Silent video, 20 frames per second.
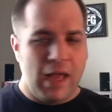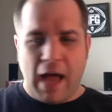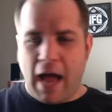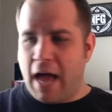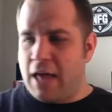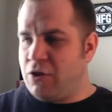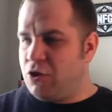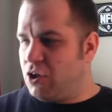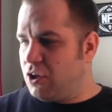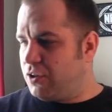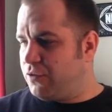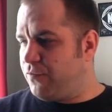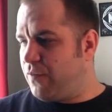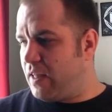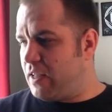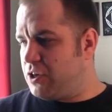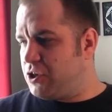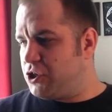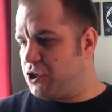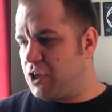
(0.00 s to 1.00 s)
I just
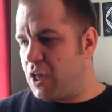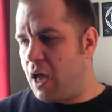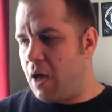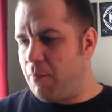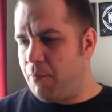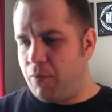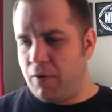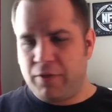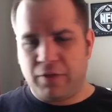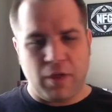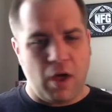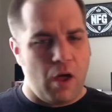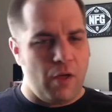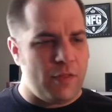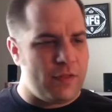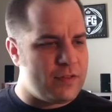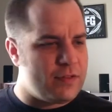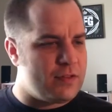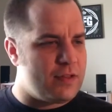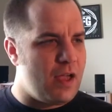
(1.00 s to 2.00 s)
finished up with all
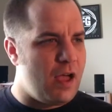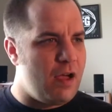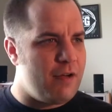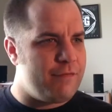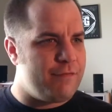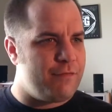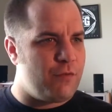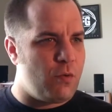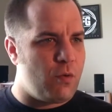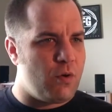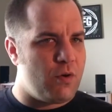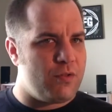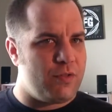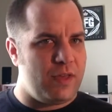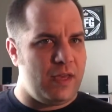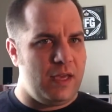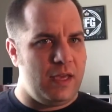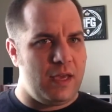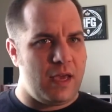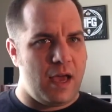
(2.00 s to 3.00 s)
the stuff for
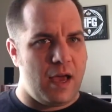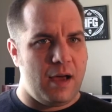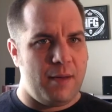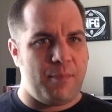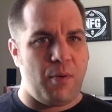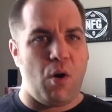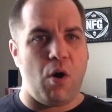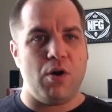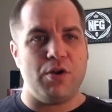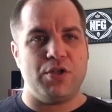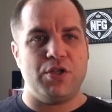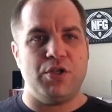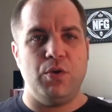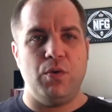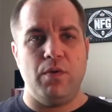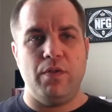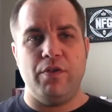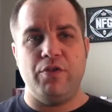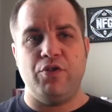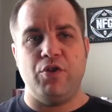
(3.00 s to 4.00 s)
the uh, part
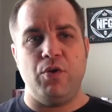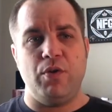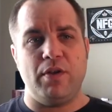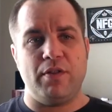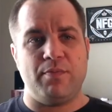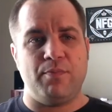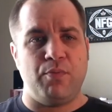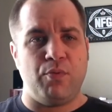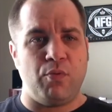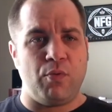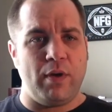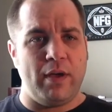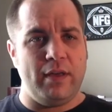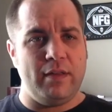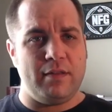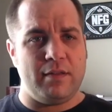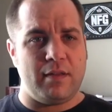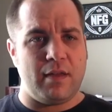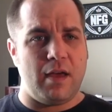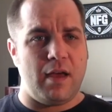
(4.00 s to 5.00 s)
two of the Judas
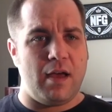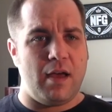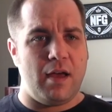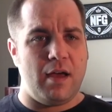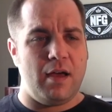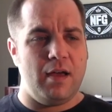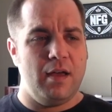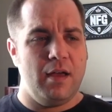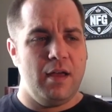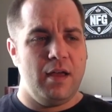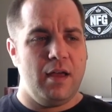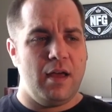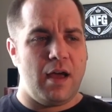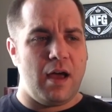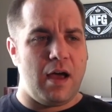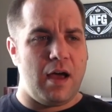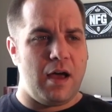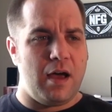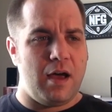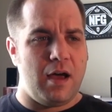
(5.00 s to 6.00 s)
Priest uh,
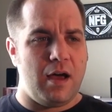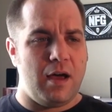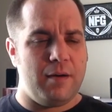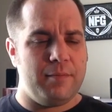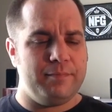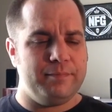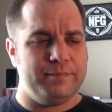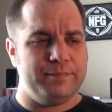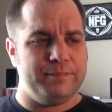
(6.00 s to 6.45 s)
uh